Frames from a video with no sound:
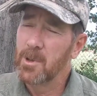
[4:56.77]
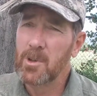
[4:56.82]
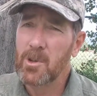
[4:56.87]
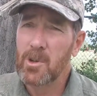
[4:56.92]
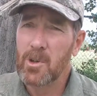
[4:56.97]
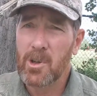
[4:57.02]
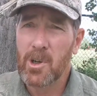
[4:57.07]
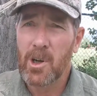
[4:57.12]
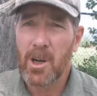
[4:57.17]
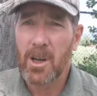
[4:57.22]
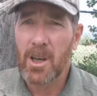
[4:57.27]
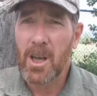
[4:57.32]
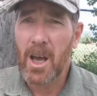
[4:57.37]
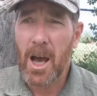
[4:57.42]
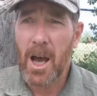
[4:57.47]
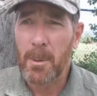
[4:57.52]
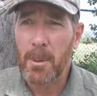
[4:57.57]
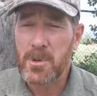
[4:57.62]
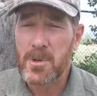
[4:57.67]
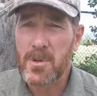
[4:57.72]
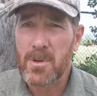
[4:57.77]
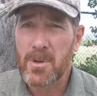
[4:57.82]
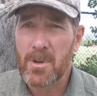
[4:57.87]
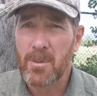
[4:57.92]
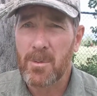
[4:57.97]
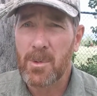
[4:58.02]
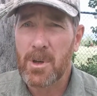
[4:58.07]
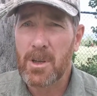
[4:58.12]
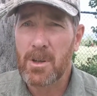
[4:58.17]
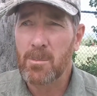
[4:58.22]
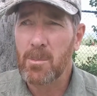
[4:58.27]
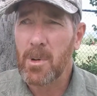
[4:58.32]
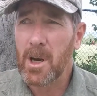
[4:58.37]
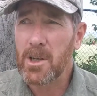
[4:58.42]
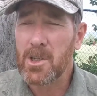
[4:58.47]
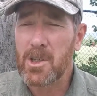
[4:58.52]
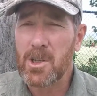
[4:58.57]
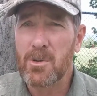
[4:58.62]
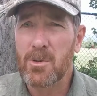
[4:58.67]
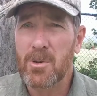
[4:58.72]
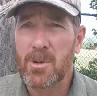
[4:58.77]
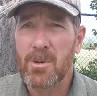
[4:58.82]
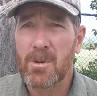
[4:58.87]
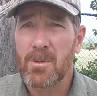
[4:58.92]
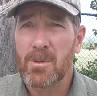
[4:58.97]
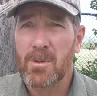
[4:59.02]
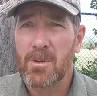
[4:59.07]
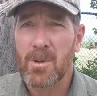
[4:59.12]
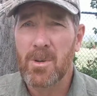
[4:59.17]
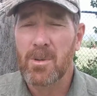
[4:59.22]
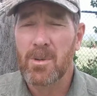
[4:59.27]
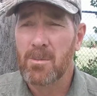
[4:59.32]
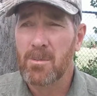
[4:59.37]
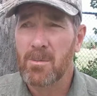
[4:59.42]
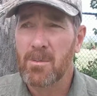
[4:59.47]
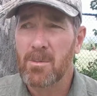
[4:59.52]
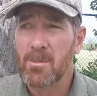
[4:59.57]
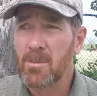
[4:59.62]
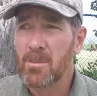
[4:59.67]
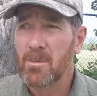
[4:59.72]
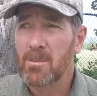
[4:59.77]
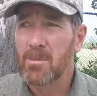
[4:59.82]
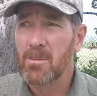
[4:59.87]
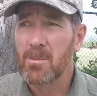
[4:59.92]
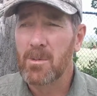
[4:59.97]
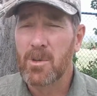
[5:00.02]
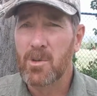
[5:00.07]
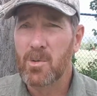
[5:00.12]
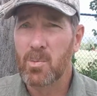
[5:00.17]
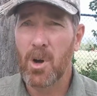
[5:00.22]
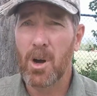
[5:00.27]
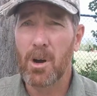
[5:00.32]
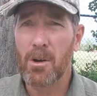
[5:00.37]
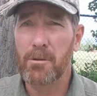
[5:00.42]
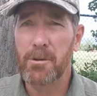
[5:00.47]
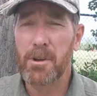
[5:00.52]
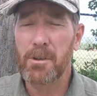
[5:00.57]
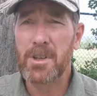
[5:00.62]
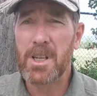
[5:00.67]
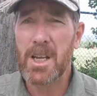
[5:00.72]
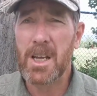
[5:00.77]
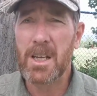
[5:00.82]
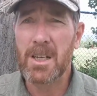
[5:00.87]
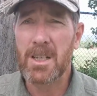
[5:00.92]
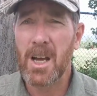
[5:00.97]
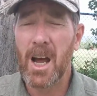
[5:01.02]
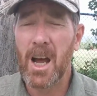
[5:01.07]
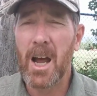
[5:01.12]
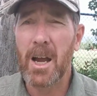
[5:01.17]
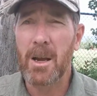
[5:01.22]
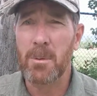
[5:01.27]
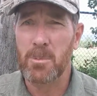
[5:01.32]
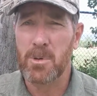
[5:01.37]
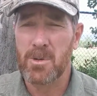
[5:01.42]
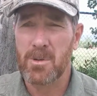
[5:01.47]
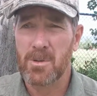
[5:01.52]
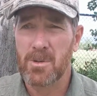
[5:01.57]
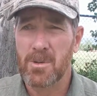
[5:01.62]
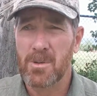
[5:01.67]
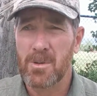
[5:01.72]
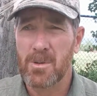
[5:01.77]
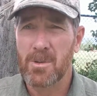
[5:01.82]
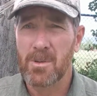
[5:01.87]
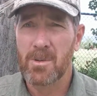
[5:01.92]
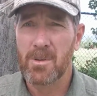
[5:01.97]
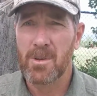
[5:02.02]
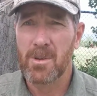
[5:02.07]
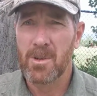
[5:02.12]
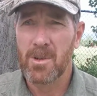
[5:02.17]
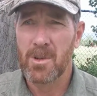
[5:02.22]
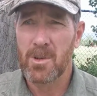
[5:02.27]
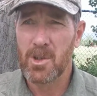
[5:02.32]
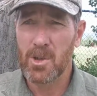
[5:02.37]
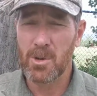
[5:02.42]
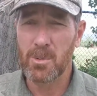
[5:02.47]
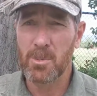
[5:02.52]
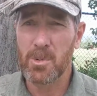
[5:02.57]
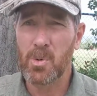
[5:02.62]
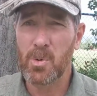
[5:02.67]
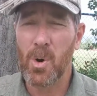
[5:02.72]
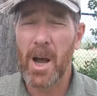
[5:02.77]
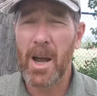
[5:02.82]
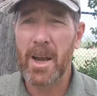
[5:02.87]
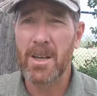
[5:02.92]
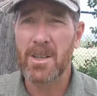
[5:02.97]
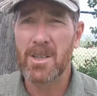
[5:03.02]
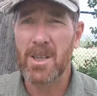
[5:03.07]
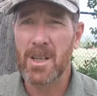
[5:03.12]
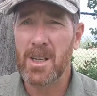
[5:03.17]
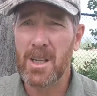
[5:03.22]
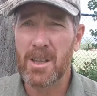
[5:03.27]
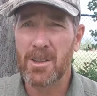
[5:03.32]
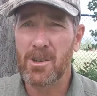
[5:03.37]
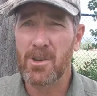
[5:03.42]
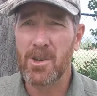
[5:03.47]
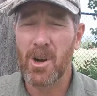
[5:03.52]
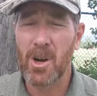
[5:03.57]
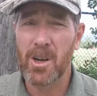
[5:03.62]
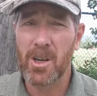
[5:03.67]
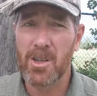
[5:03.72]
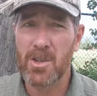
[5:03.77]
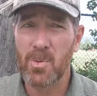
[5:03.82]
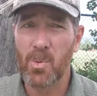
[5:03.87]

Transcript: New York cops, you might shoot 12, 15 times. Shoot them twice and hit the target